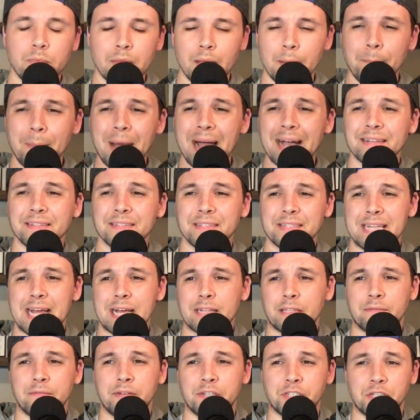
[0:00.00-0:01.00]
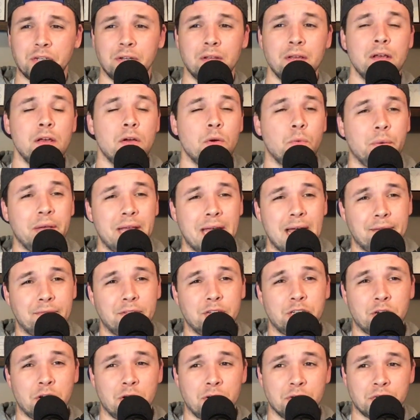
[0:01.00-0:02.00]
Back in the South Division, we have
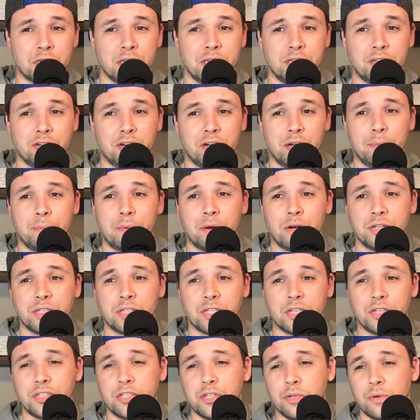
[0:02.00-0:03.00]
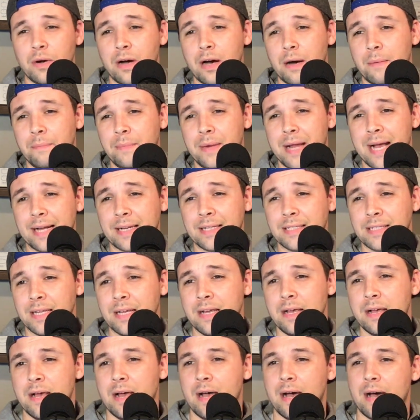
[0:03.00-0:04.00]
the Charleston Dirty Birds due up next.
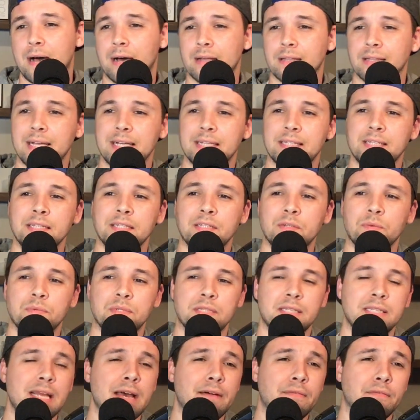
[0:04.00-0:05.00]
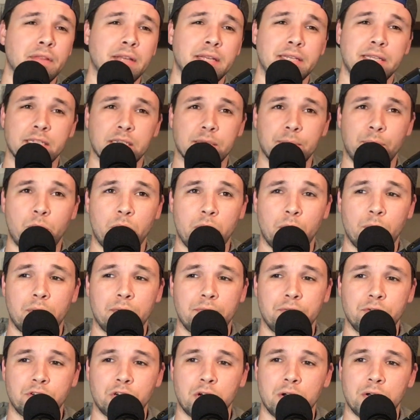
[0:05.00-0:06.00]
Last season was definitely a disappointing one
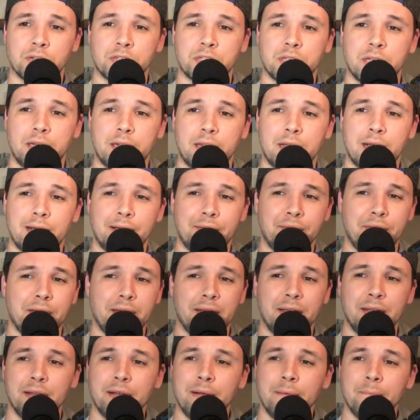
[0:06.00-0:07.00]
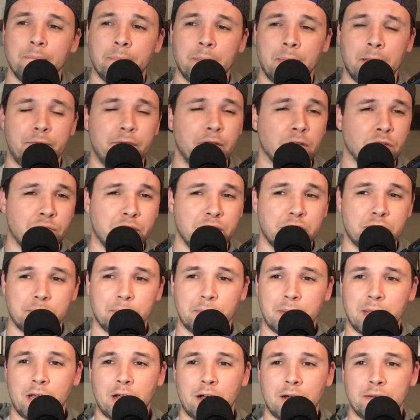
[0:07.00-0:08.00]
for Charleston. They failed to reach the
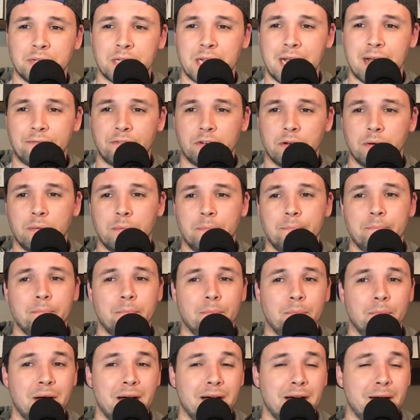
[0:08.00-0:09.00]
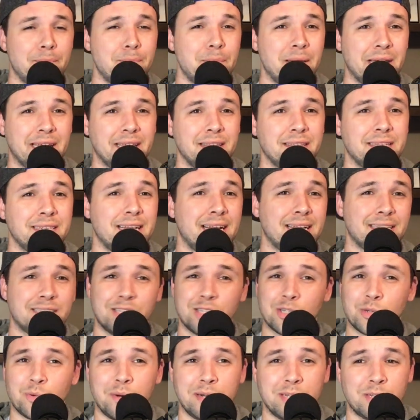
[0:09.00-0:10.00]
playoffs after making the dance
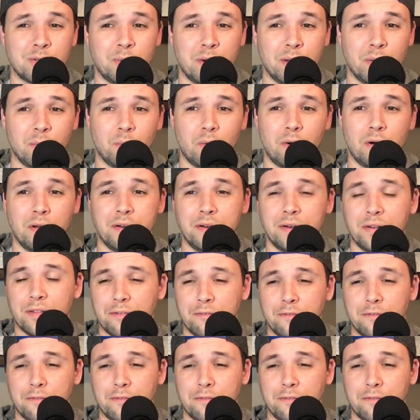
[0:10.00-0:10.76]
in 2021, their